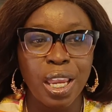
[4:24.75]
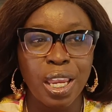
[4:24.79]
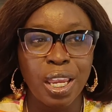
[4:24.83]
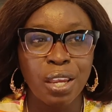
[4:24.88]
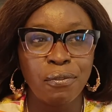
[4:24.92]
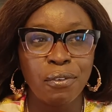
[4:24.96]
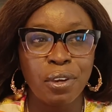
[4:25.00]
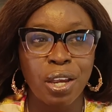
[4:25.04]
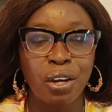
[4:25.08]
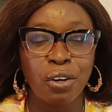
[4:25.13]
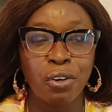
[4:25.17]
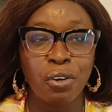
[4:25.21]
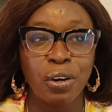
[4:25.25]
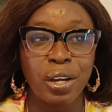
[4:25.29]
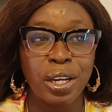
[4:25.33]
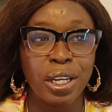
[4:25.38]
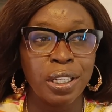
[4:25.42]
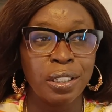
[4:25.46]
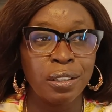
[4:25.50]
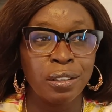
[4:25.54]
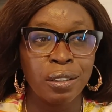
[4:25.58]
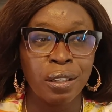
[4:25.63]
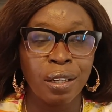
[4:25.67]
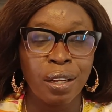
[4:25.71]
If you are
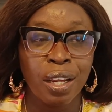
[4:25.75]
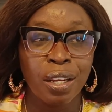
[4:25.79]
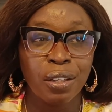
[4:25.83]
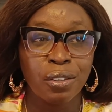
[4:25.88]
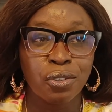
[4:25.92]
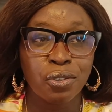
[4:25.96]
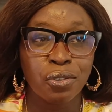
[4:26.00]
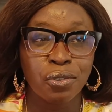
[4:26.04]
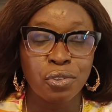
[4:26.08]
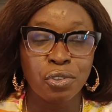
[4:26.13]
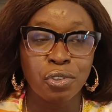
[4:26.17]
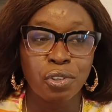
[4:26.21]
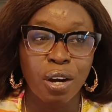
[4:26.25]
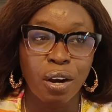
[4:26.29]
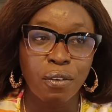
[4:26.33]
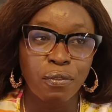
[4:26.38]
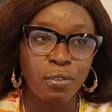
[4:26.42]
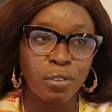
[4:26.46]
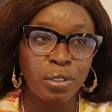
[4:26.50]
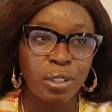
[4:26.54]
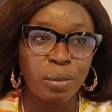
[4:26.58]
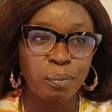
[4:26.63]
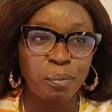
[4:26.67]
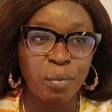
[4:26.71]
going to
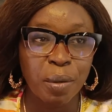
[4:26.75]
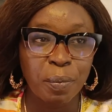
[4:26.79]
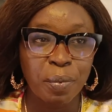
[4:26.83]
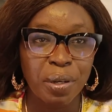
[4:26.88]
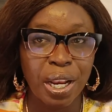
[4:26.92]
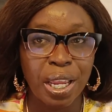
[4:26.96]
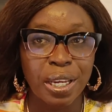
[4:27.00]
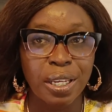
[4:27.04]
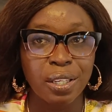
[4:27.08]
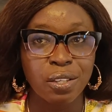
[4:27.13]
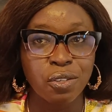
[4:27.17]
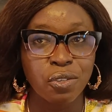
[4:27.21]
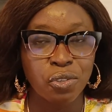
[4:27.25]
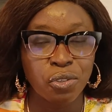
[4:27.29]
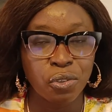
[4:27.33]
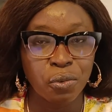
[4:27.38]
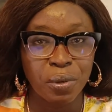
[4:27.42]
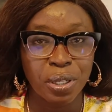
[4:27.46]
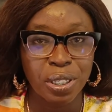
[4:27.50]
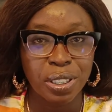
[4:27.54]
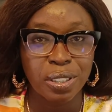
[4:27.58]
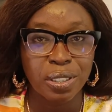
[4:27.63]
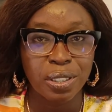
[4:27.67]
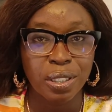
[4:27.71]
travel maybe like in 2
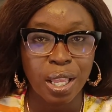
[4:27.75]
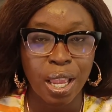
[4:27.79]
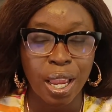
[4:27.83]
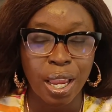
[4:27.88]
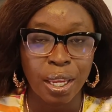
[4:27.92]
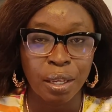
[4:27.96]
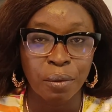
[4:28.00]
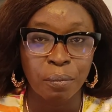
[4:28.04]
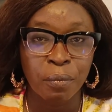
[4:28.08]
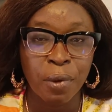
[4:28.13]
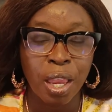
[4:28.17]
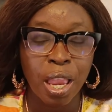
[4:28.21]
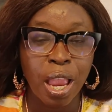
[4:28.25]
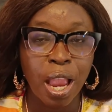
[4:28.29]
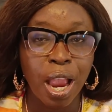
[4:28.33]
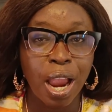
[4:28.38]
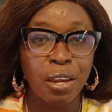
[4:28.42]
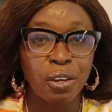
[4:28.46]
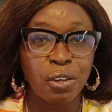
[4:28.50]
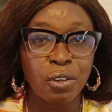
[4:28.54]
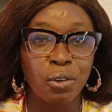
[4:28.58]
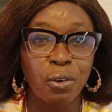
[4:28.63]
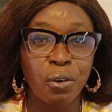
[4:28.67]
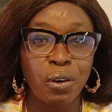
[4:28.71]
weeks time
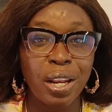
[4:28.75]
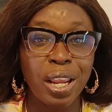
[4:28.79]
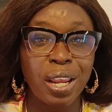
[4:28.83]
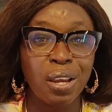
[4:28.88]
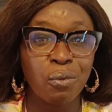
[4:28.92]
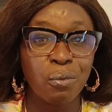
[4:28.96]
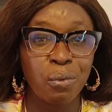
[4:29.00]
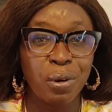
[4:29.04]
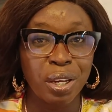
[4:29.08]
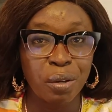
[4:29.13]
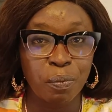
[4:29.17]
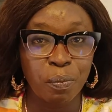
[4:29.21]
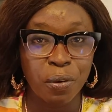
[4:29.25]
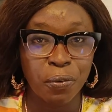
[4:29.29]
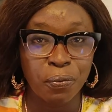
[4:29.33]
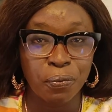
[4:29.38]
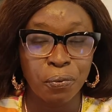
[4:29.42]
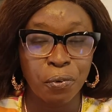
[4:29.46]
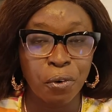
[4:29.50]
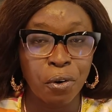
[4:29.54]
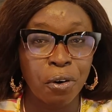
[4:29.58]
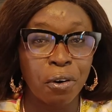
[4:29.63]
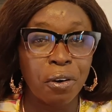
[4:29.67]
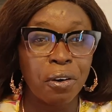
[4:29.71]
and you go there a week
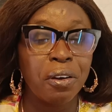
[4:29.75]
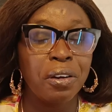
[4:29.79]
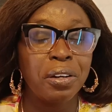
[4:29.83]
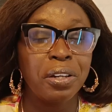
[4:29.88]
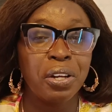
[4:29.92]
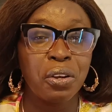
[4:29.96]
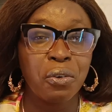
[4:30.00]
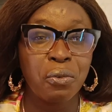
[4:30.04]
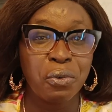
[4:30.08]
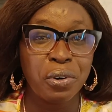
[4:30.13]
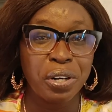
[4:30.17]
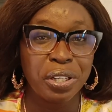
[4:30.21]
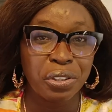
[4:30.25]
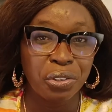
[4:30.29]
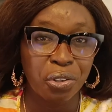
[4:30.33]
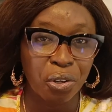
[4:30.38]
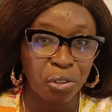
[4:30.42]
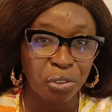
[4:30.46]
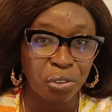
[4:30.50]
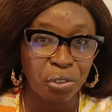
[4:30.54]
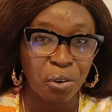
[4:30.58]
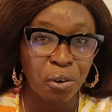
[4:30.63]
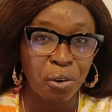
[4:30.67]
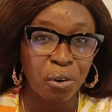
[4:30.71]
before, they will
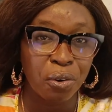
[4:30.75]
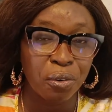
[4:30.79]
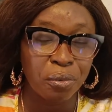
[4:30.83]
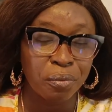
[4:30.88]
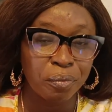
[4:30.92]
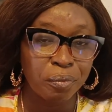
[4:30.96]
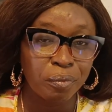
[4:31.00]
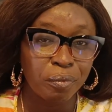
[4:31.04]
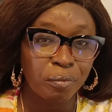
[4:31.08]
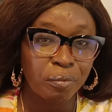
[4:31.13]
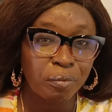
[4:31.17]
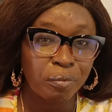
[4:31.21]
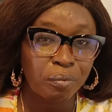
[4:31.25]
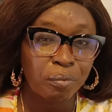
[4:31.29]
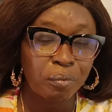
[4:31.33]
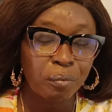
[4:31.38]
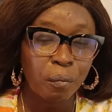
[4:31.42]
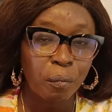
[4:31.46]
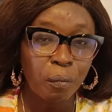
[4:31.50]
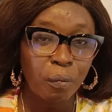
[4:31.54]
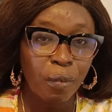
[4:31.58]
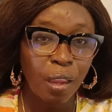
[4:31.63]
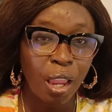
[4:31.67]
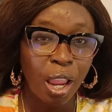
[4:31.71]
return your
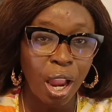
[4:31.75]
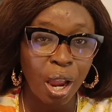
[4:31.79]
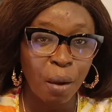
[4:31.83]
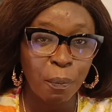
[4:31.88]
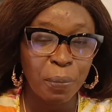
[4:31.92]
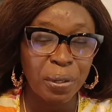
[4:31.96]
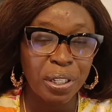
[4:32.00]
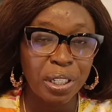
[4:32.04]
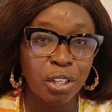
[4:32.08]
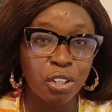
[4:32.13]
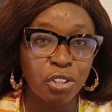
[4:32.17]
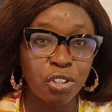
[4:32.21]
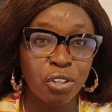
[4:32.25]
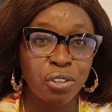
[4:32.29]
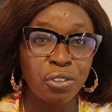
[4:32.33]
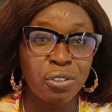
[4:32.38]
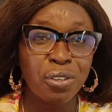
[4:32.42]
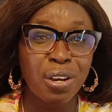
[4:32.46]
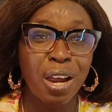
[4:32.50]
application.